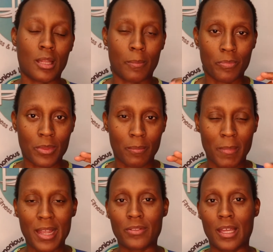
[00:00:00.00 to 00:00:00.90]
the
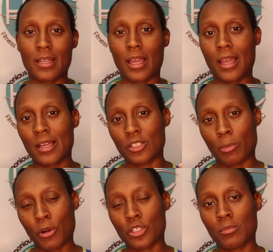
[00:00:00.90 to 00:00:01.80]
main thing is the
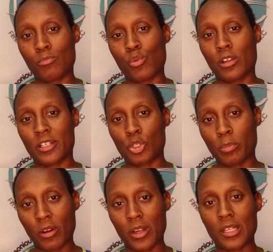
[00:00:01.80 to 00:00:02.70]
person will
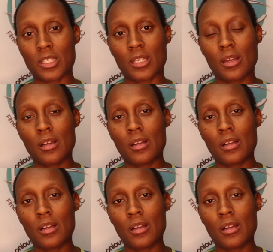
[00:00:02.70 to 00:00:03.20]
experience